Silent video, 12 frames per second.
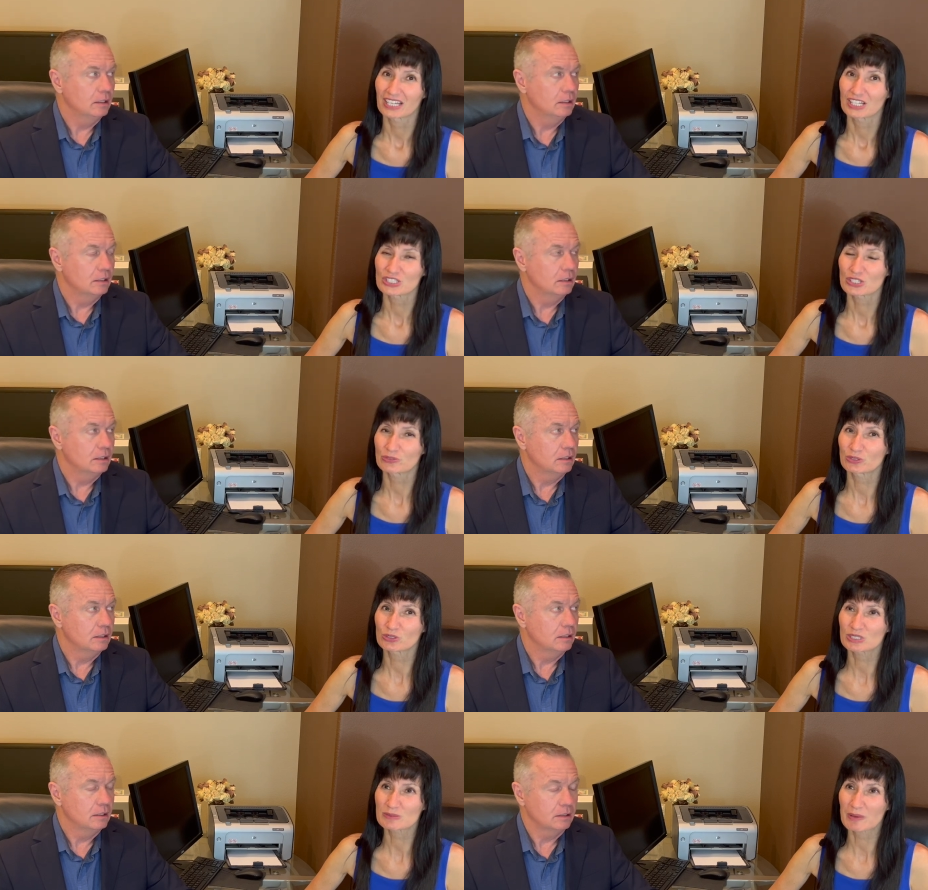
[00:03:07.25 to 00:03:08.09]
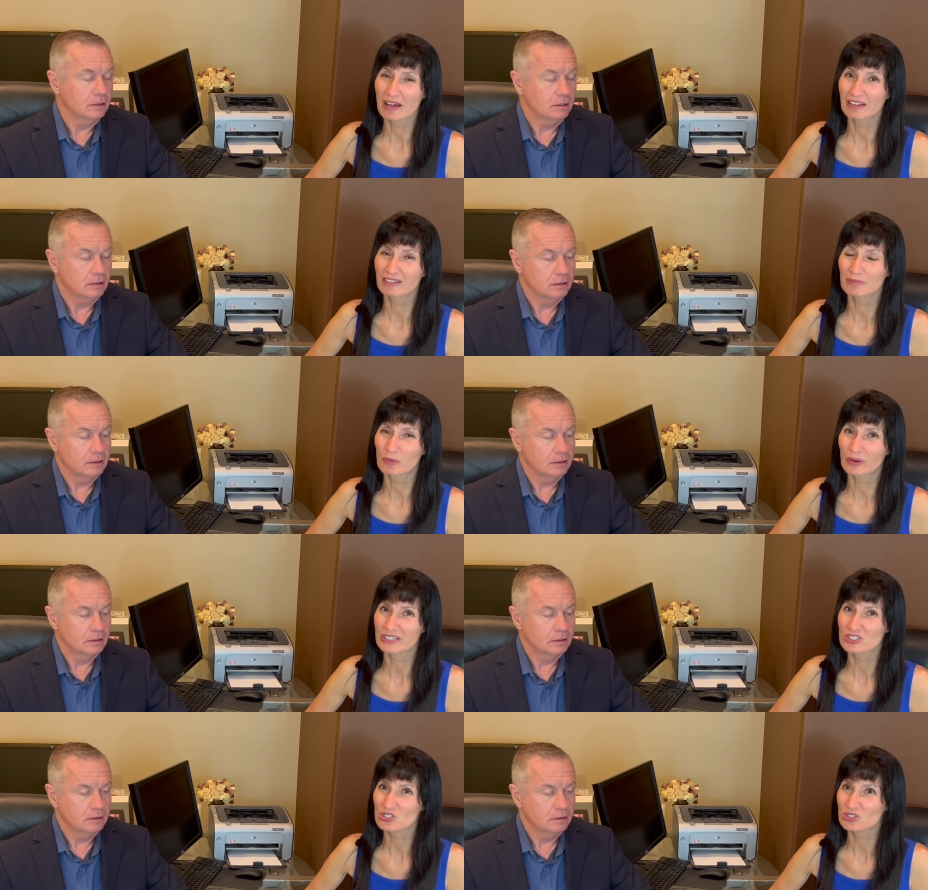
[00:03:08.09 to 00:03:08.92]
Speaker 1: So if you smell a
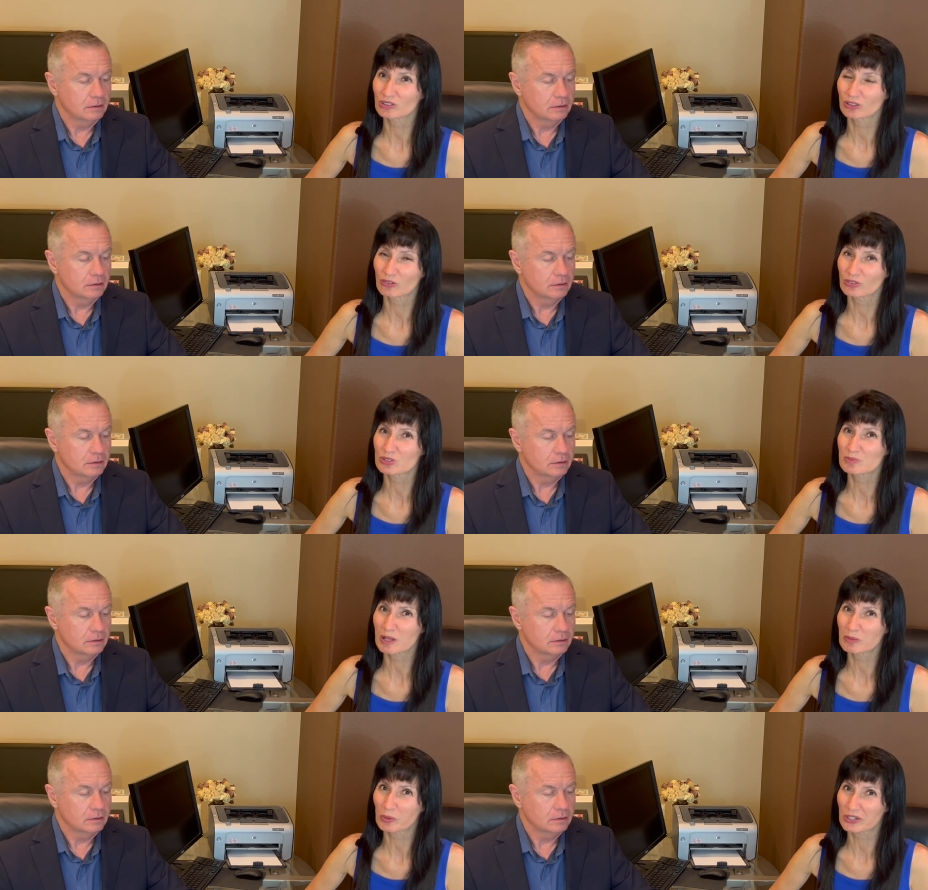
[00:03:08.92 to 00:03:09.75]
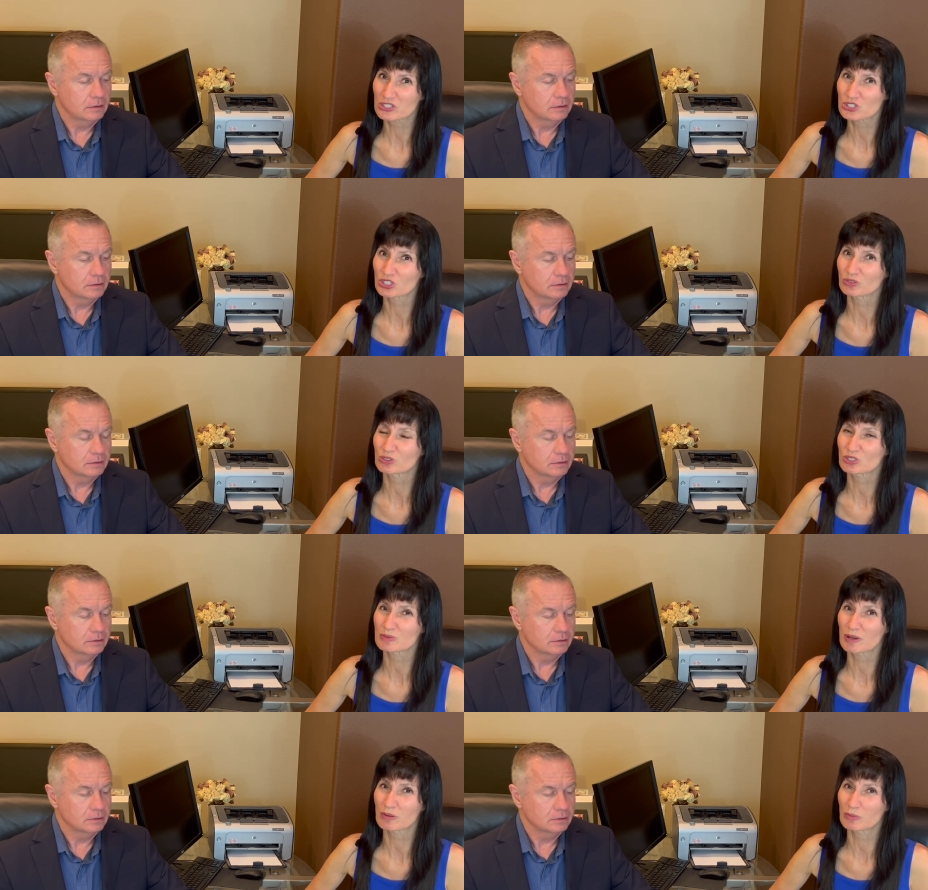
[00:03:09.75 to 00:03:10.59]
moist, you know, if you smell moisture, if you
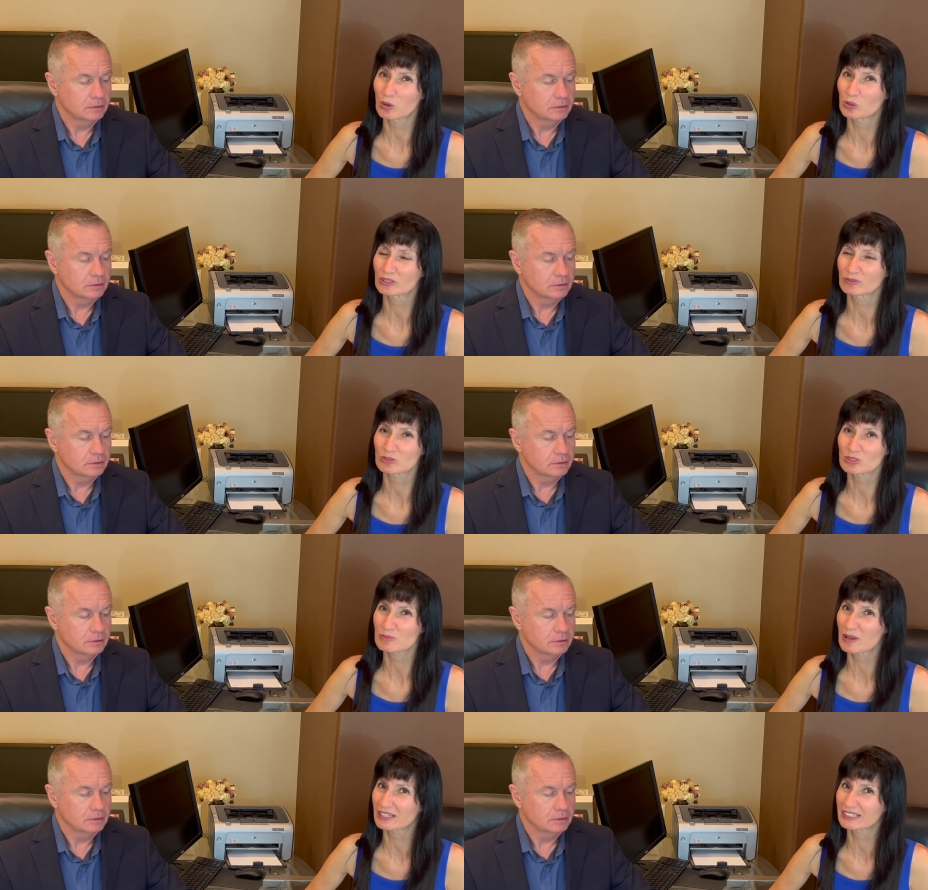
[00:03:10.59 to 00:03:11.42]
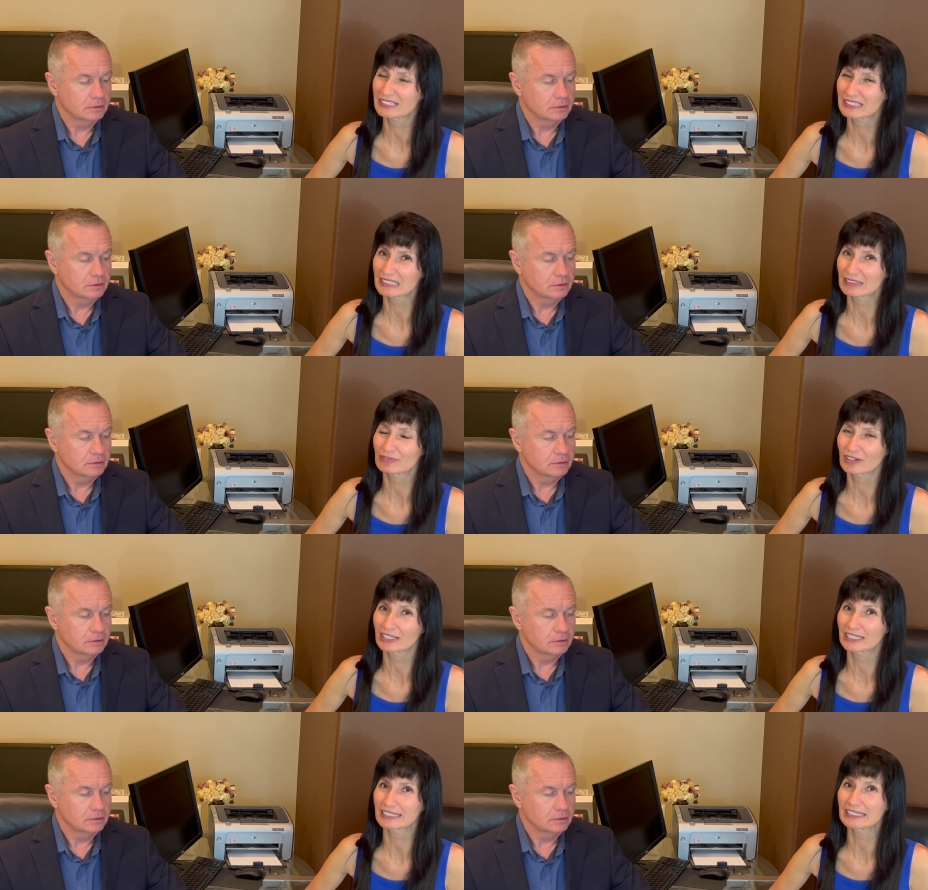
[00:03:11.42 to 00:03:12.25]
smell mold, if you smell anything
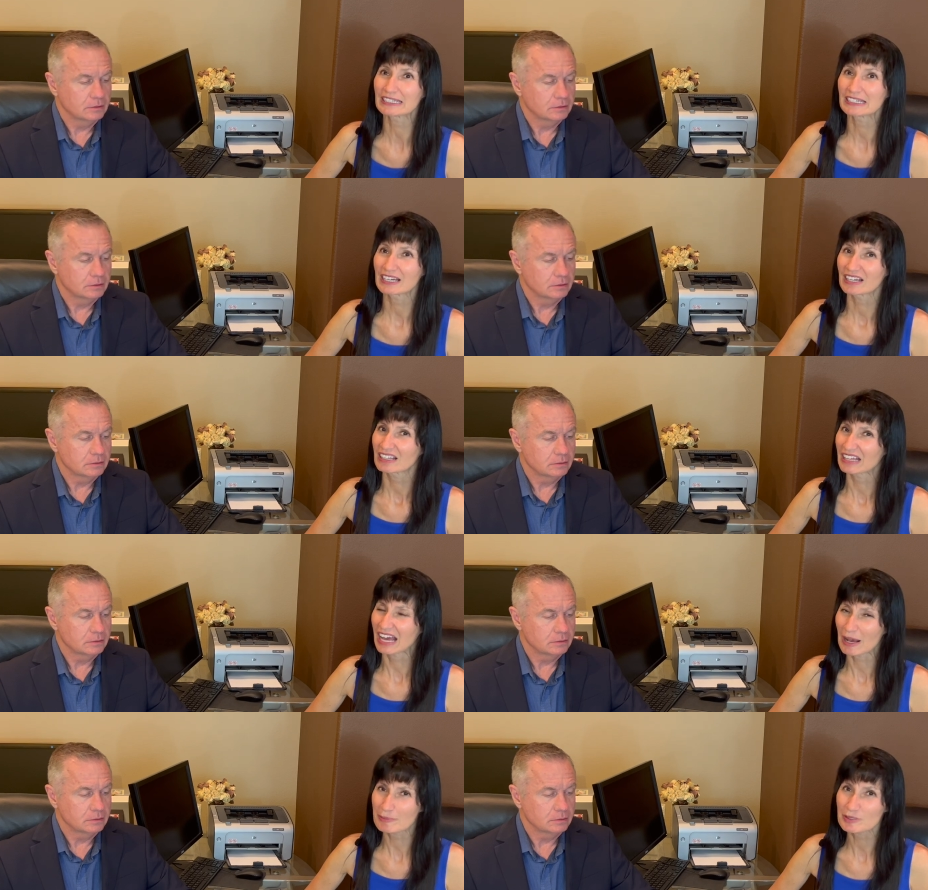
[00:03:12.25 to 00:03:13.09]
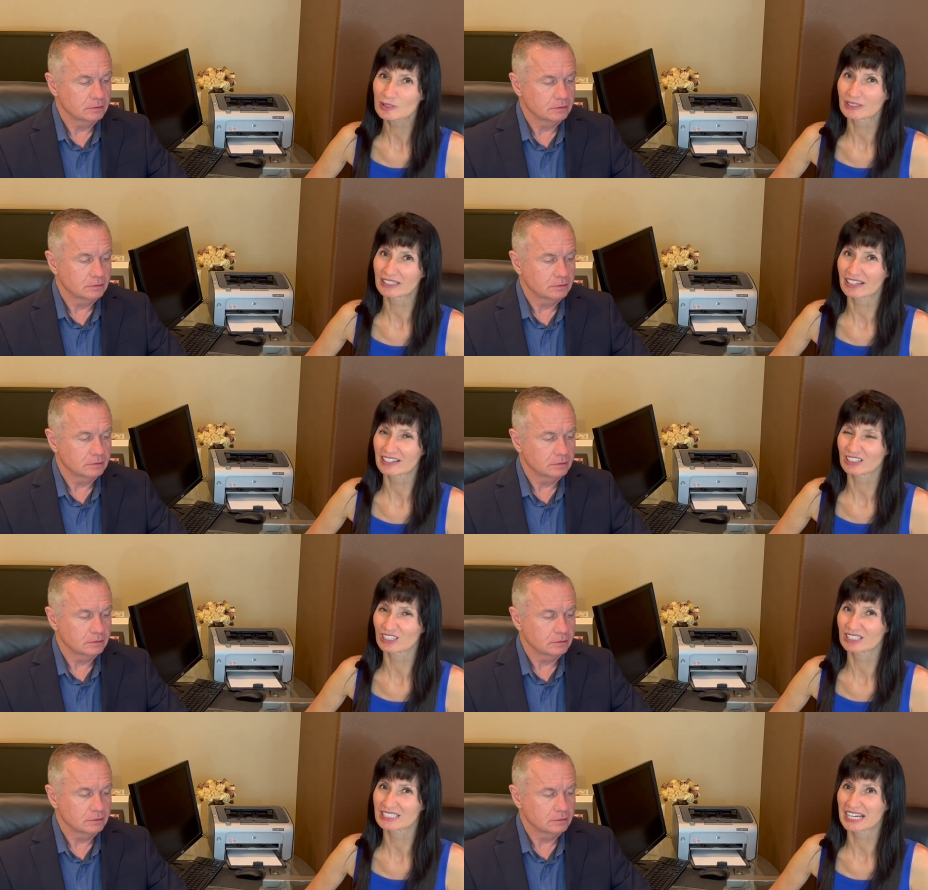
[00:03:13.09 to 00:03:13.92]
funky, absolutely get it
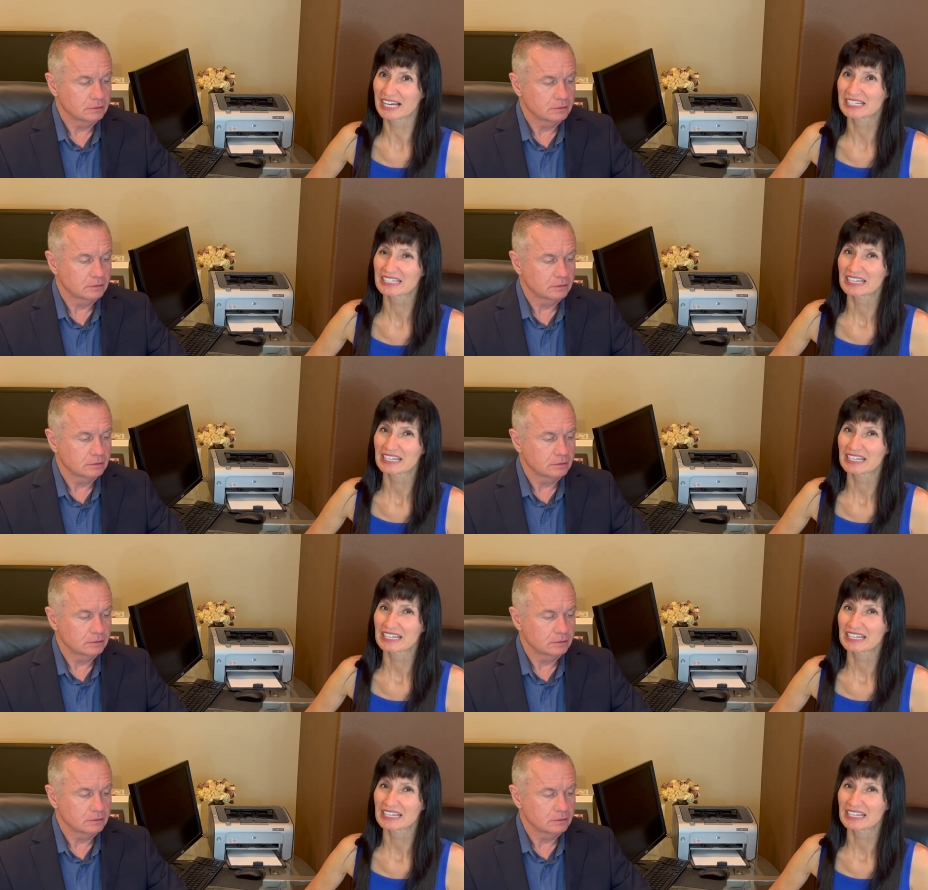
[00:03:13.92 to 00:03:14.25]
looked at.